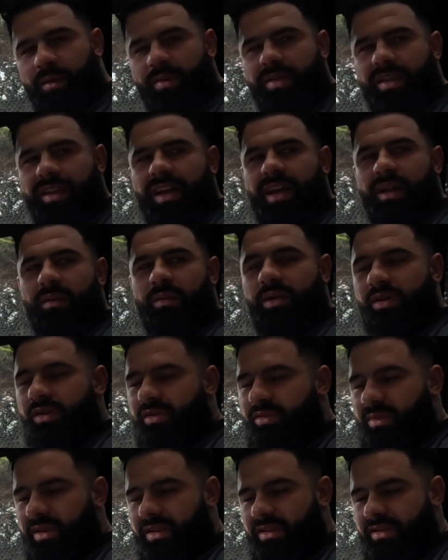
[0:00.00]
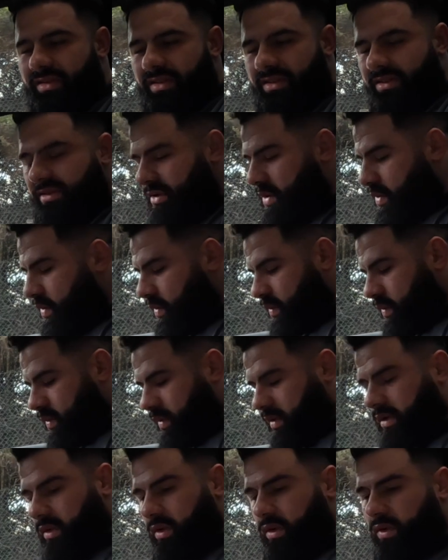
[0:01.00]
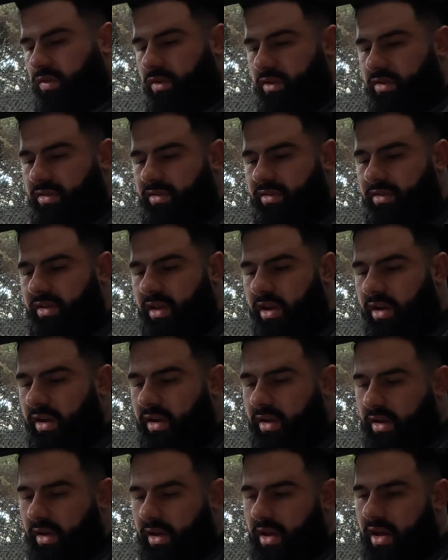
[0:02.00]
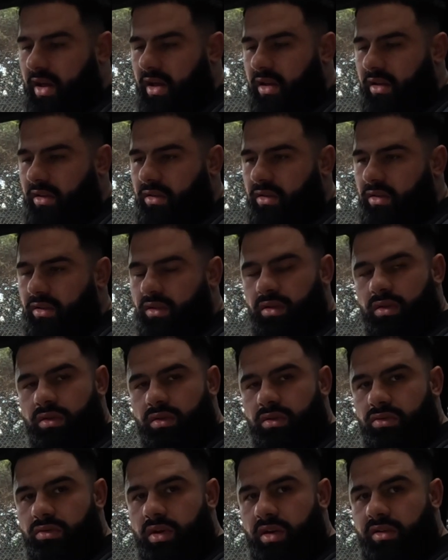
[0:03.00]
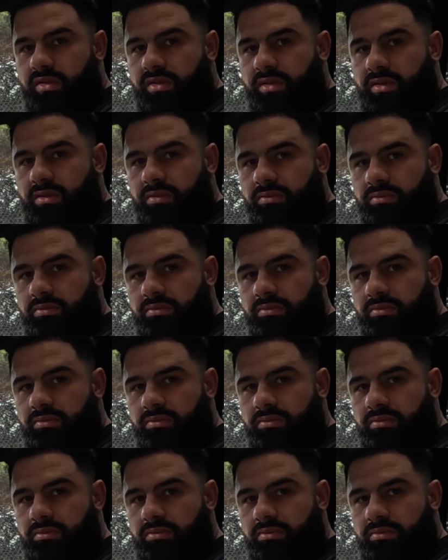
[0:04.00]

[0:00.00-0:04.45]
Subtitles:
I don't think anywhere does mince, so we're gonna go for steak and rice.